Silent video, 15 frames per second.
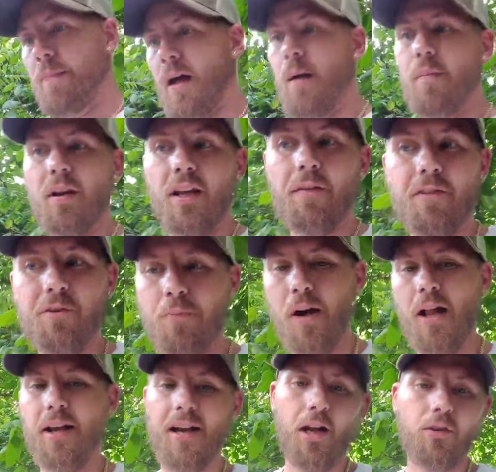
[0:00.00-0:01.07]
I believe it's
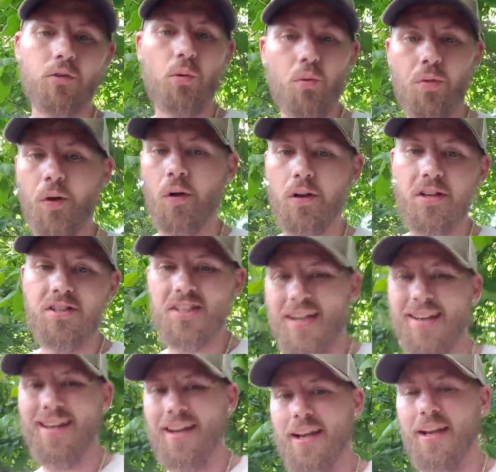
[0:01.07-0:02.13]
probably got a 230
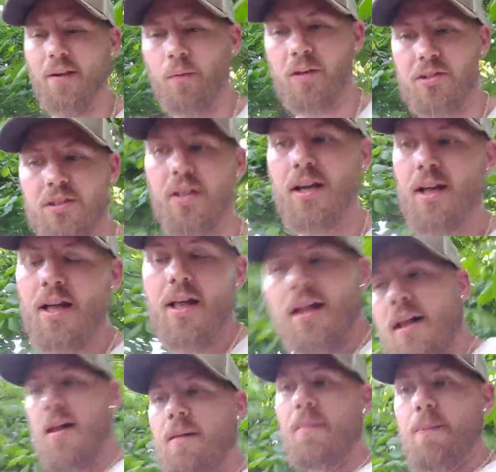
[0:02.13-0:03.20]
jet in it, which
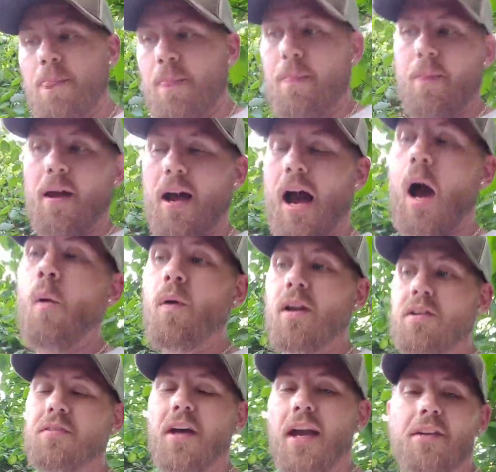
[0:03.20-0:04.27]
I
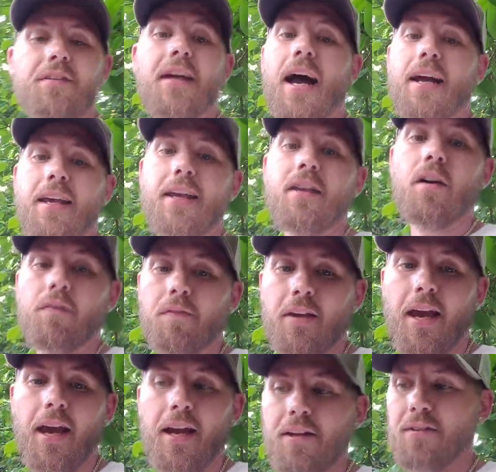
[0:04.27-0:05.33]
want to say it's not getting enough
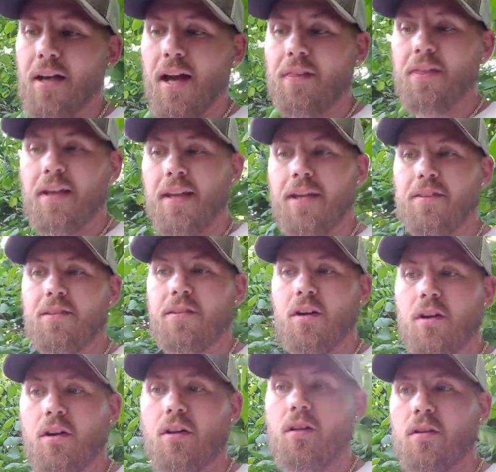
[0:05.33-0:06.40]
gas. I think it's
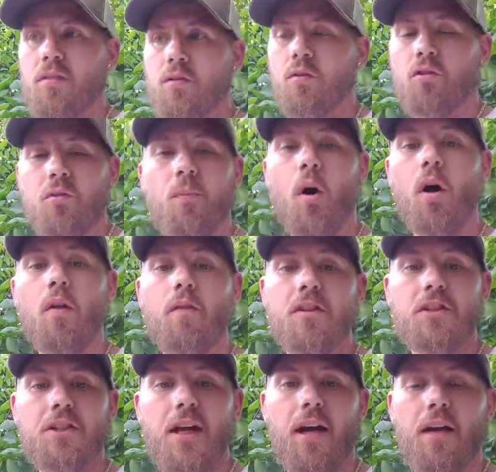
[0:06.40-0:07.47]
too small of a
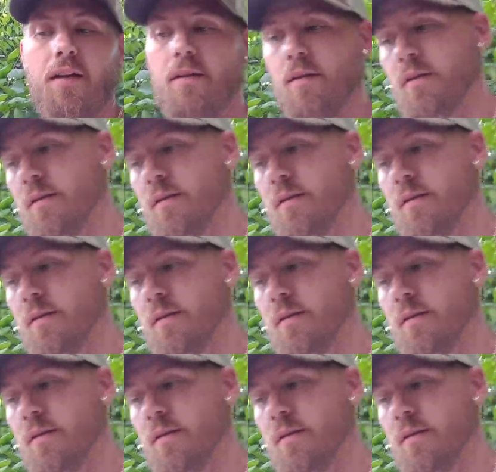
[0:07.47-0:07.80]
jet.